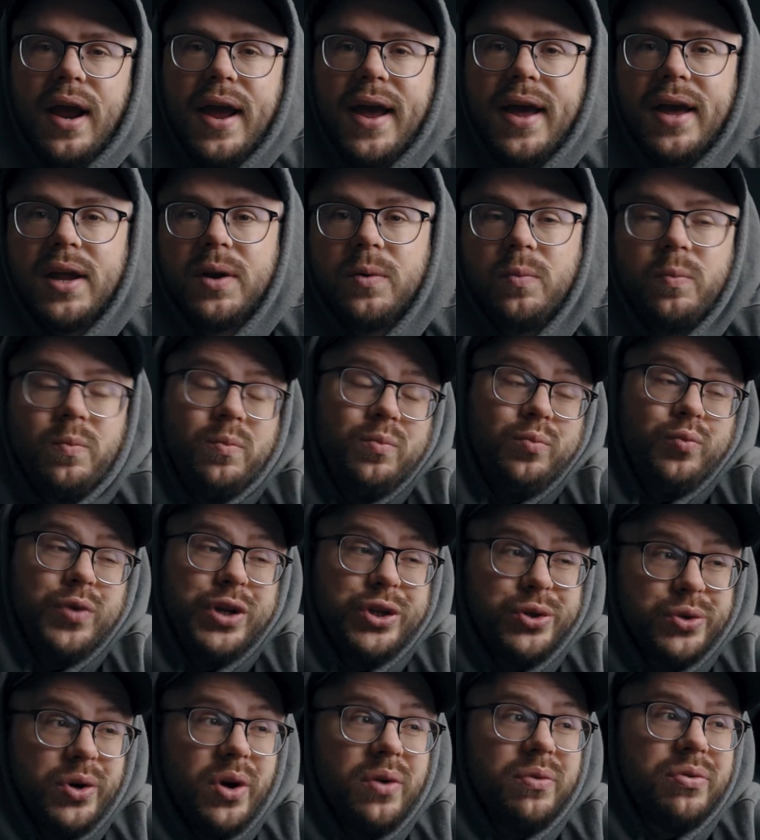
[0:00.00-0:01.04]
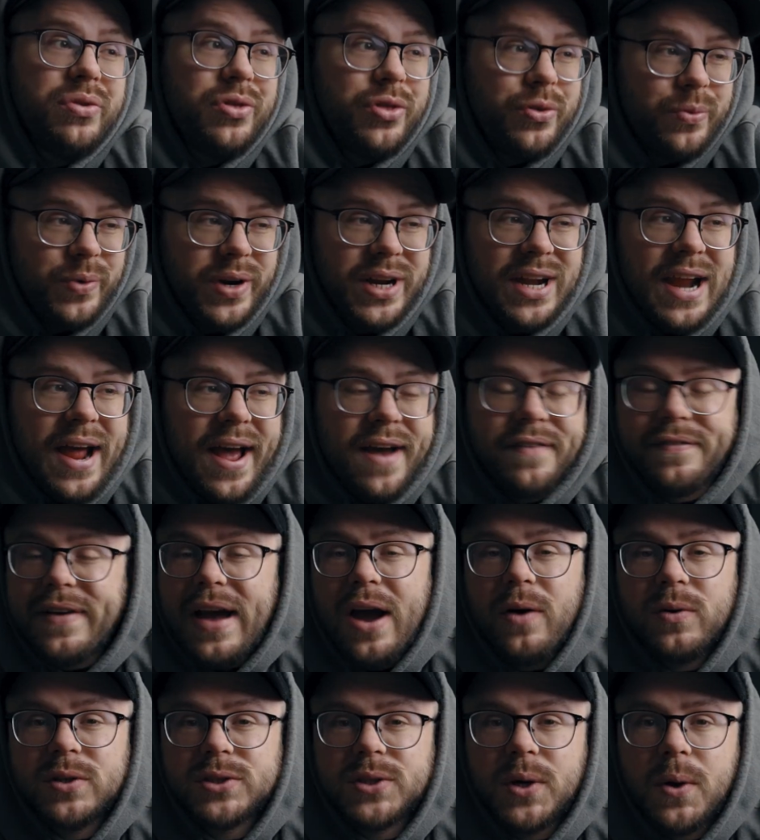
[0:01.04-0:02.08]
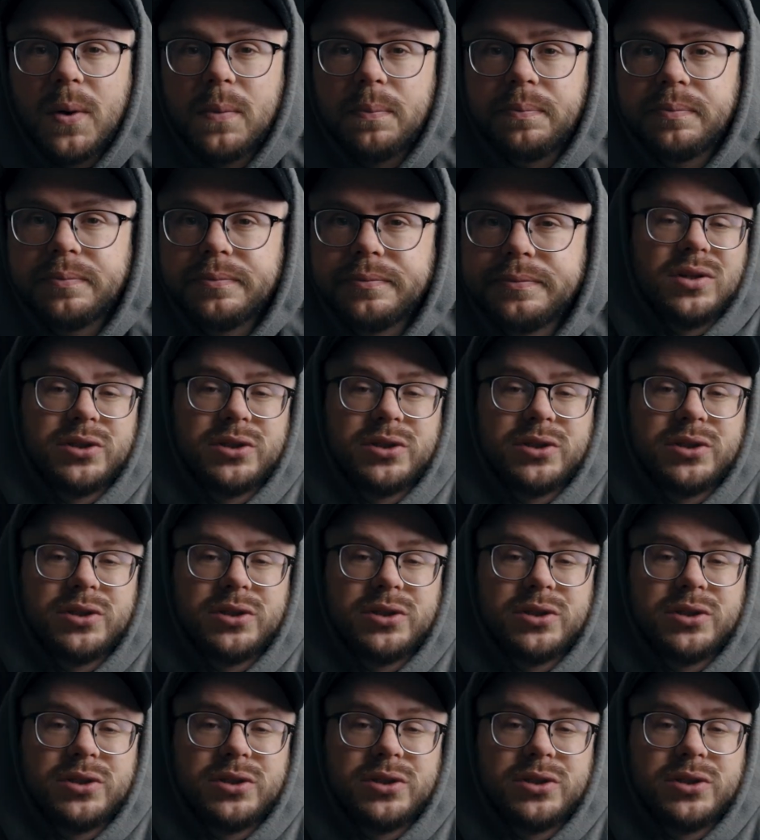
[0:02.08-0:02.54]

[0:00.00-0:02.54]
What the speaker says: and we drove 3.5 hours home.